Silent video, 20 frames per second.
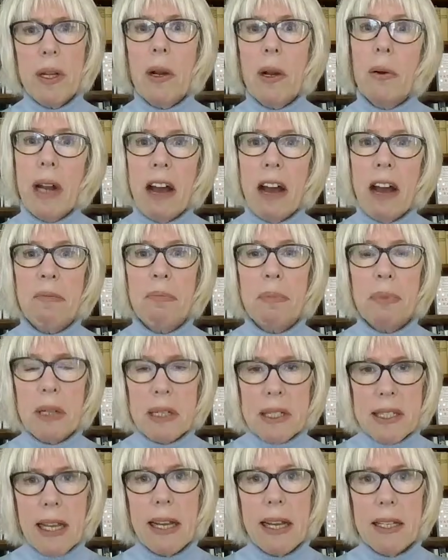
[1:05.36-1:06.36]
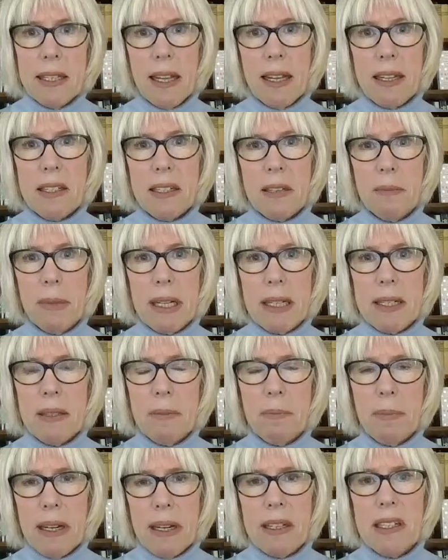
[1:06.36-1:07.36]
We don't have precise
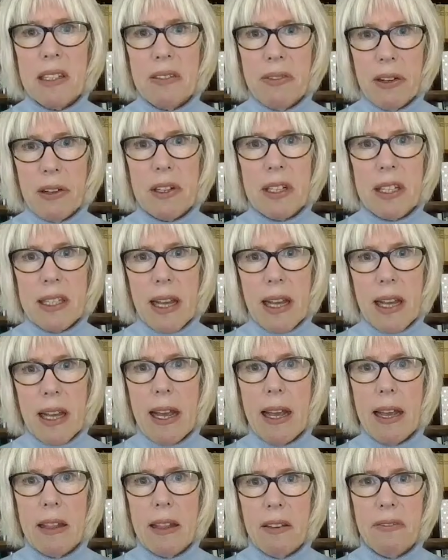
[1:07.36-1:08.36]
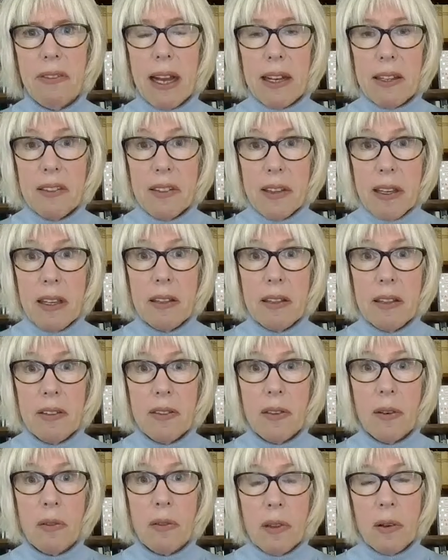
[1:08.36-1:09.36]
estimates, but it's fair to say that
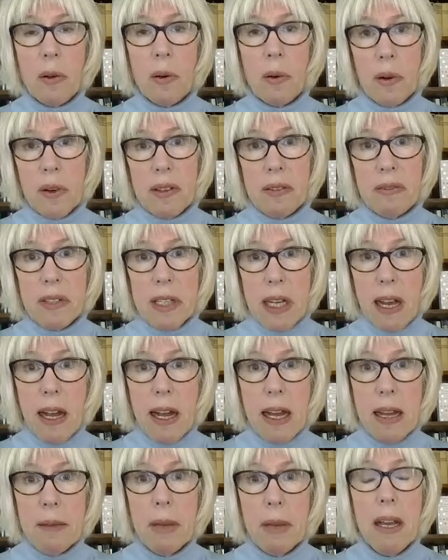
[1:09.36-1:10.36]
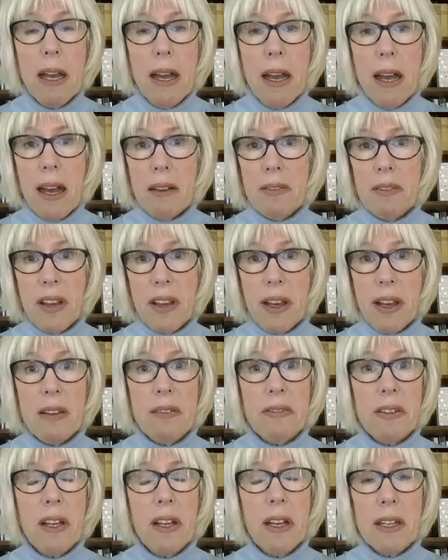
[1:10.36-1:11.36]
vaccines over the course of time have
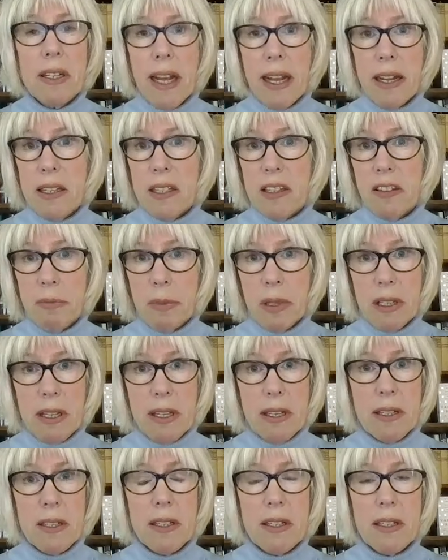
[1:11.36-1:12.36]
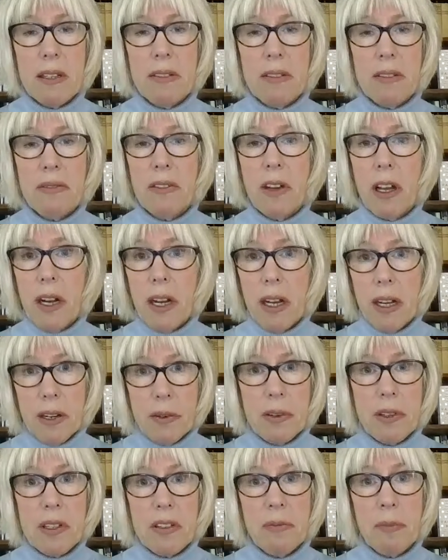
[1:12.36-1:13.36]
saved tens of millions, if not
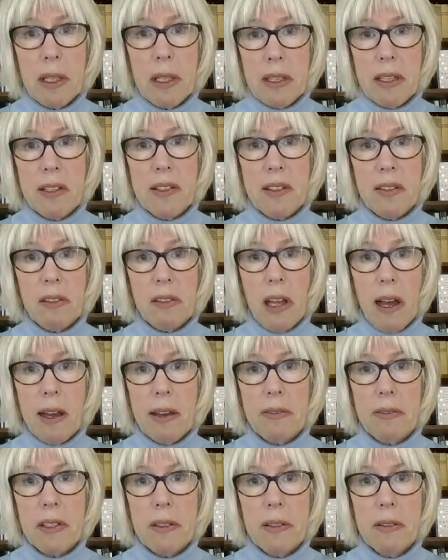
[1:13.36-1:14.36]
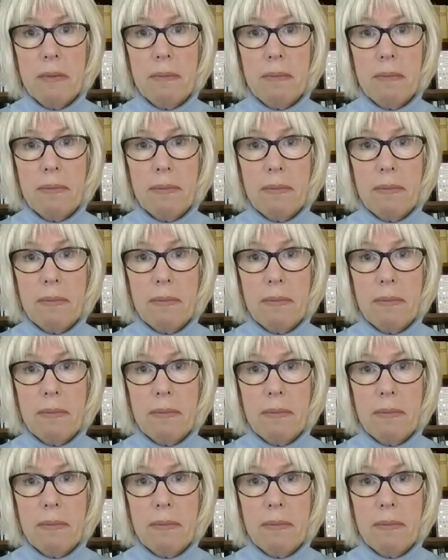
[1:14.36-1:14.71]
hundreds of millions of lives.